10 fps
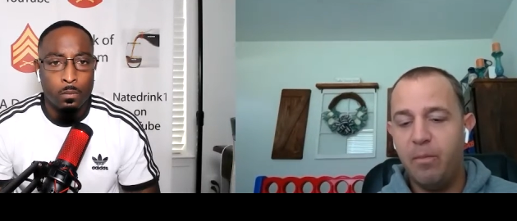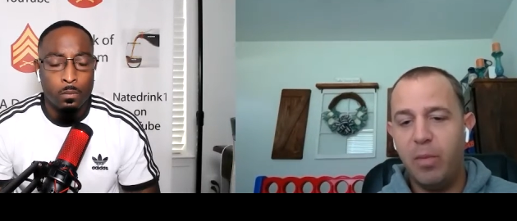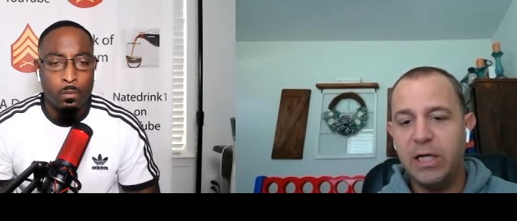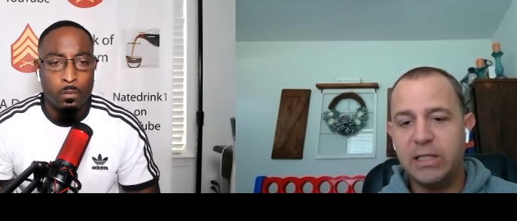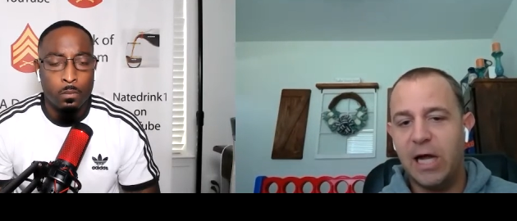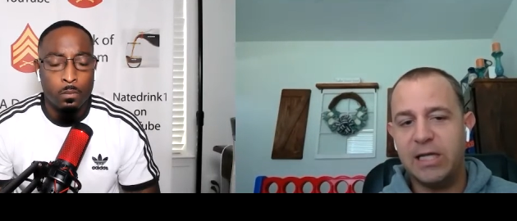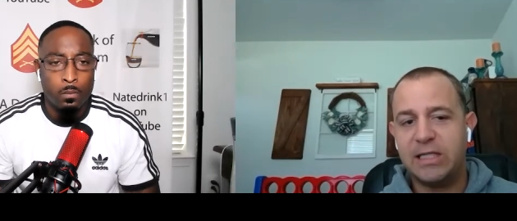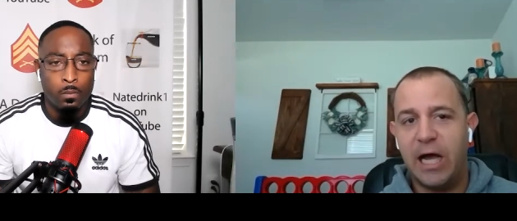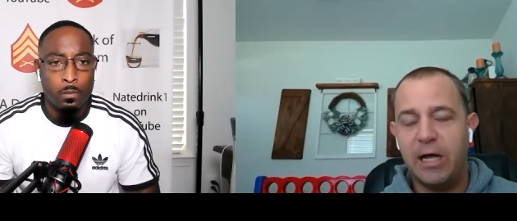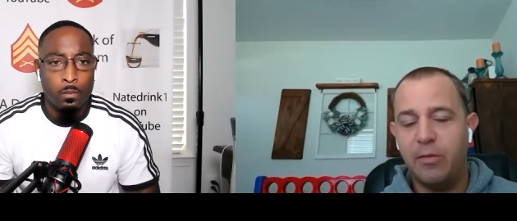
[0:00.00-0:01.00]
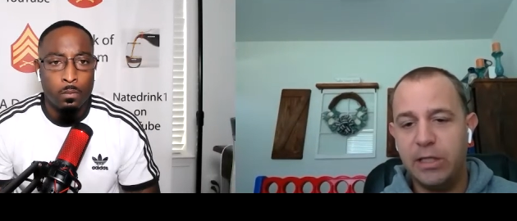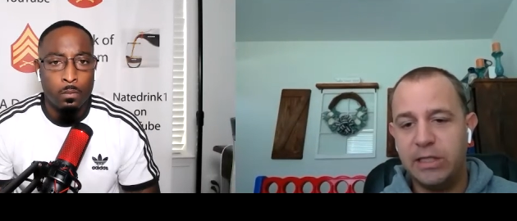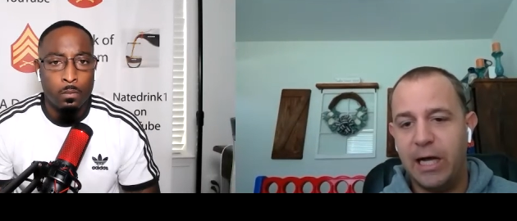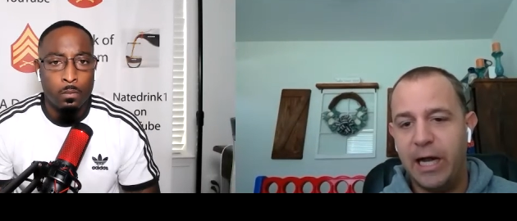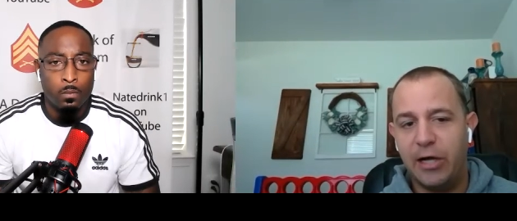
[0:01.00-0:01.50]
Speaker 1: but it's not side,
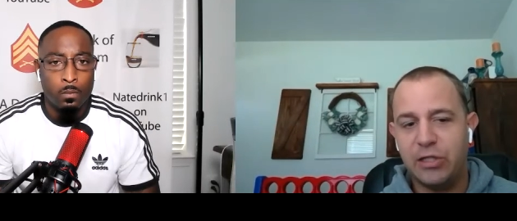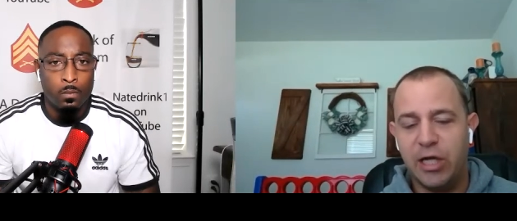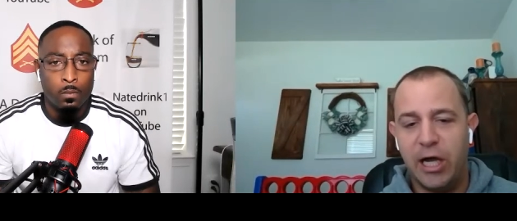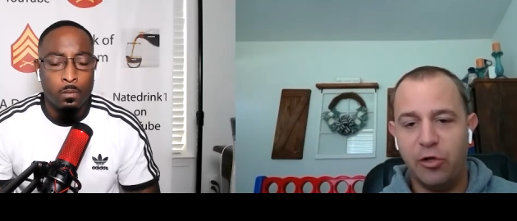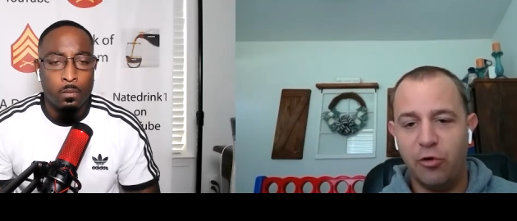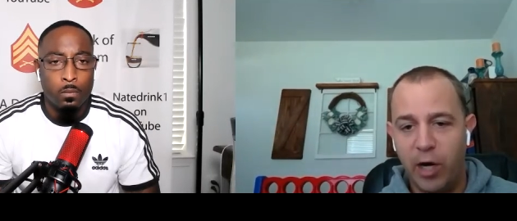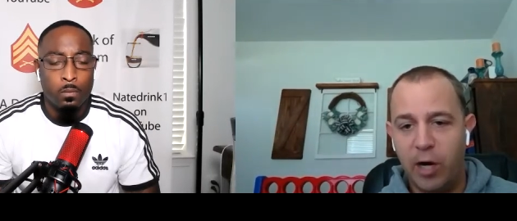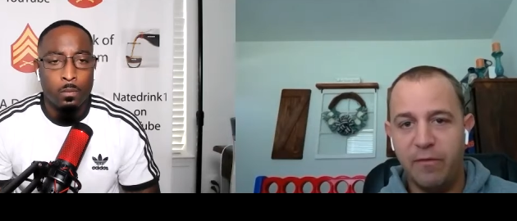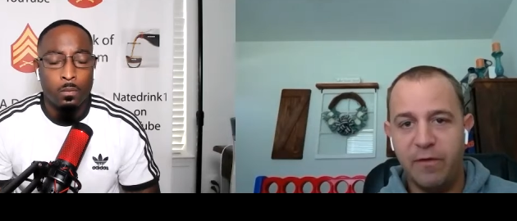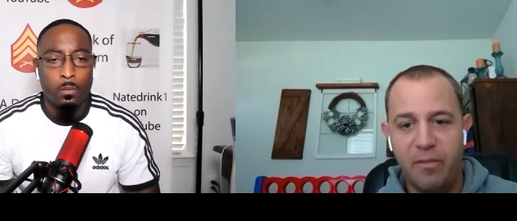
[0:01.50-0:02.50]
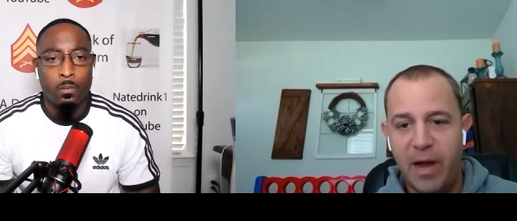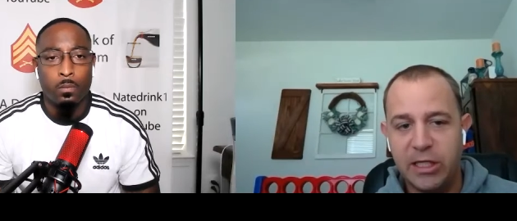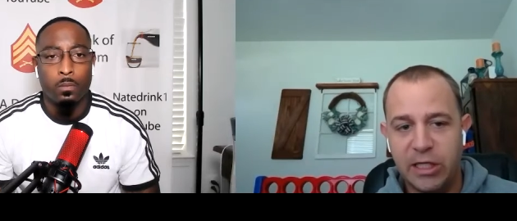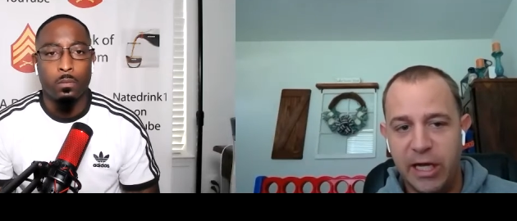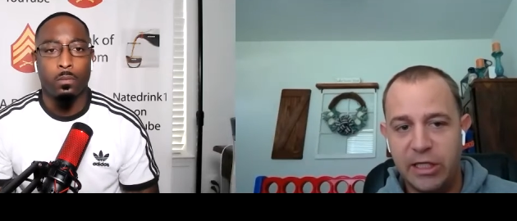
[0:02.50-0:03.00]
it's not outside the realm of the
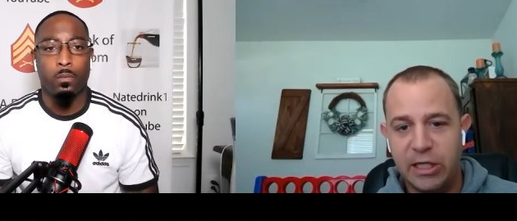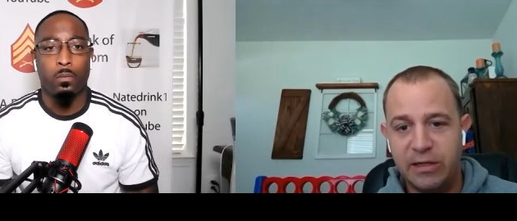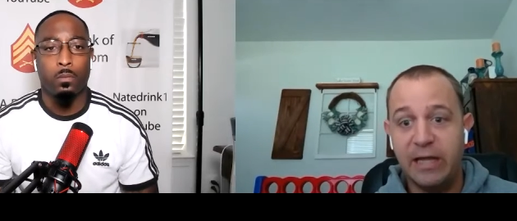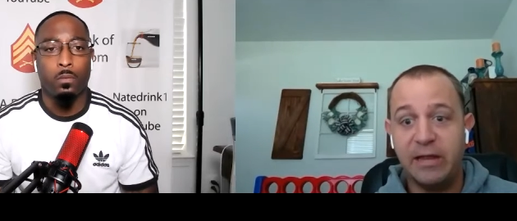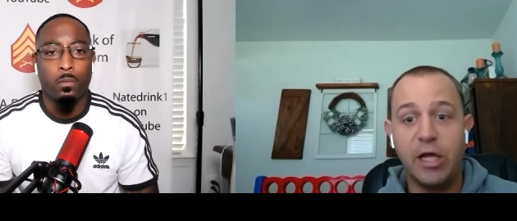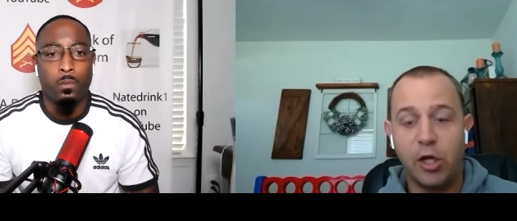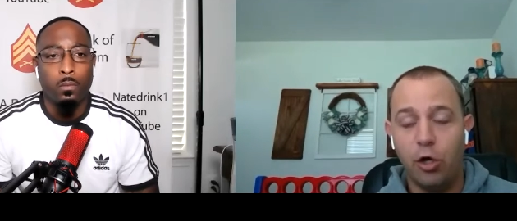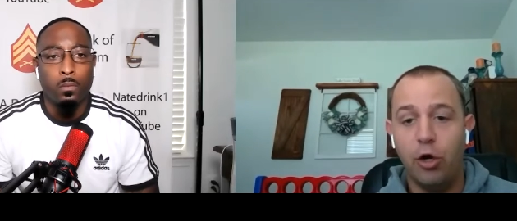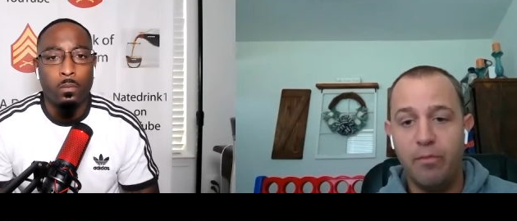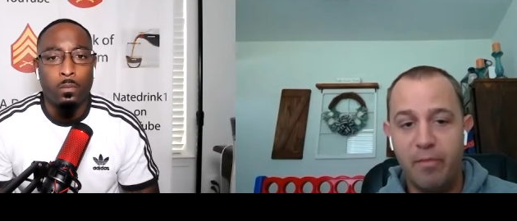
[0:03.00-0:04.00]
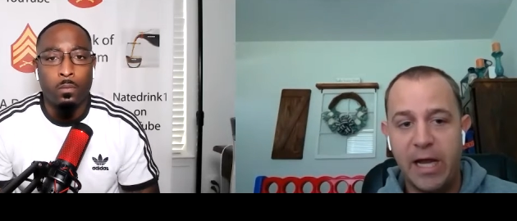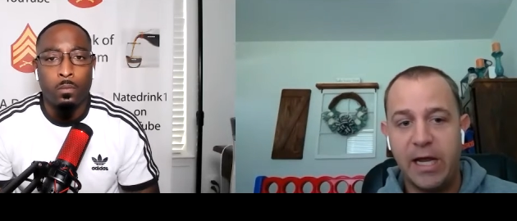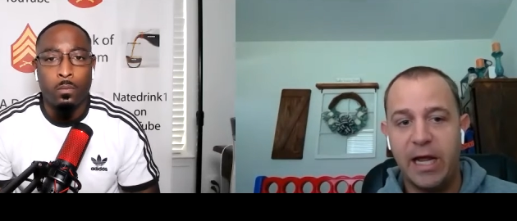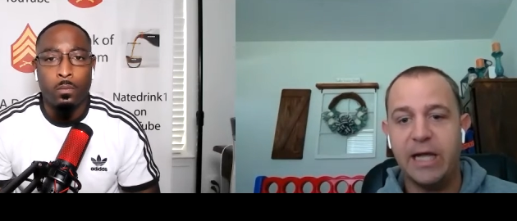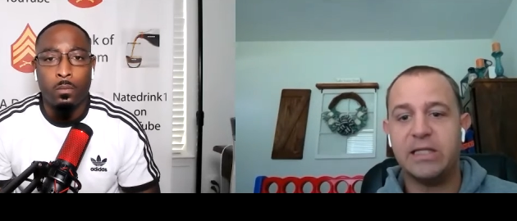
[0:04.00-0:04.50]
imagination that they could
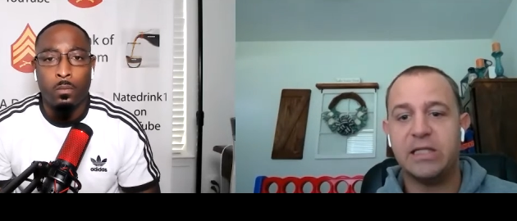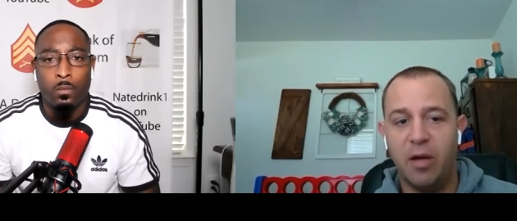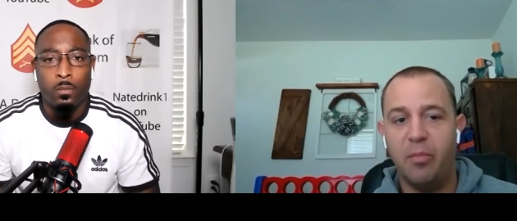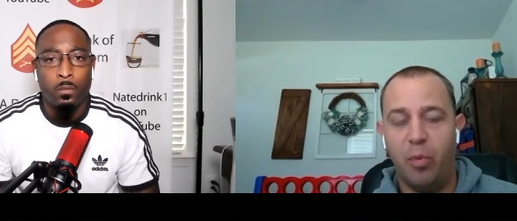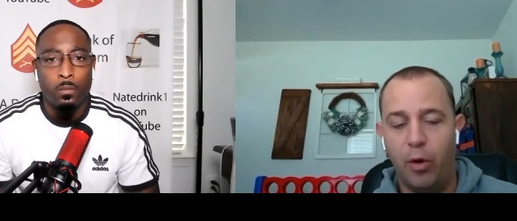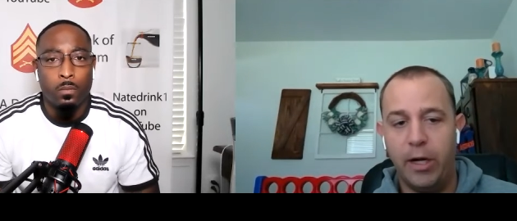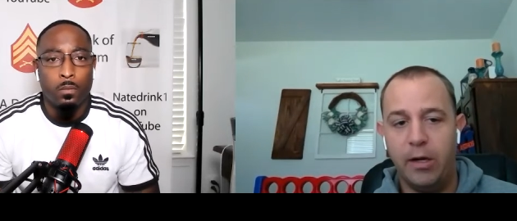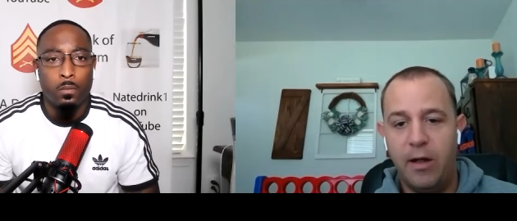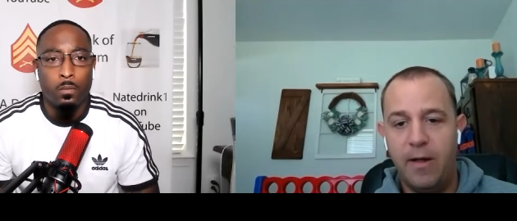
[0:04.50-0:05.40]
make it at some point.